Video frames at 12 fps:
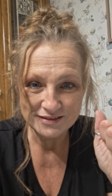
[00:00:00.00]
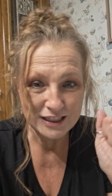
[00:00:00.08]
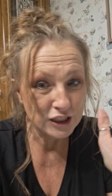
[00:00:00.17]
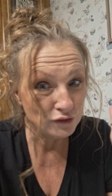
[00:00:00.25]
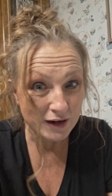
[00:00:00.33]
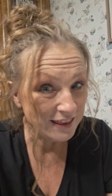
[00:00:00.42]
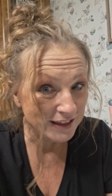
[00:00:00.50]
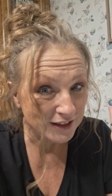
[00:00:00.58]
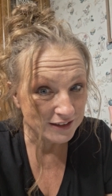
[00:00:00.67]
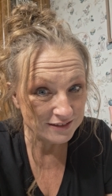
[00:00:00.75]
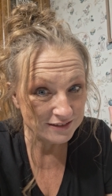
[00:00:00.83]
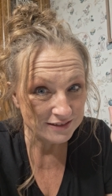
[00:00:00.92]
He's right there.
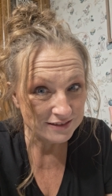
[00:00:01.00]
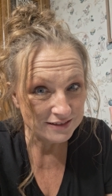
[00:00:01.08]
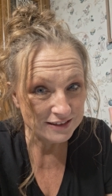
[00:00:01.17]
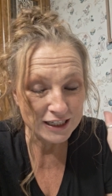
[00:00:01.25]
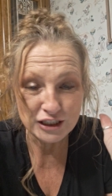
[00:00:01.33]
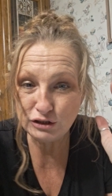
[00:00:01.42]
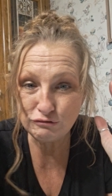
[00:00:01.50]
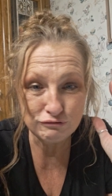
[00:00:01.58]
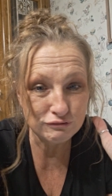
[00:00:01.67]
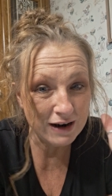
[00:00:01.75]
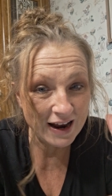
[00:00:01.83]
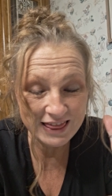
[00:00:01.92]
He's
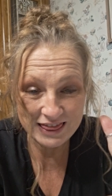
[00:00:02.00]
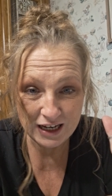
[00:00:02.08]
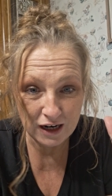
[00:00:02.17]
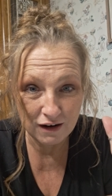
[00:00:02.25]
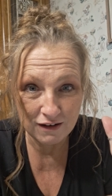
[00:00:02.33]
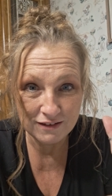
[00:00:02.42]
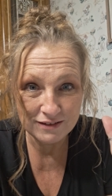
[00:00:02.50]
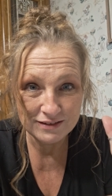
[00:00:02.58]
right there.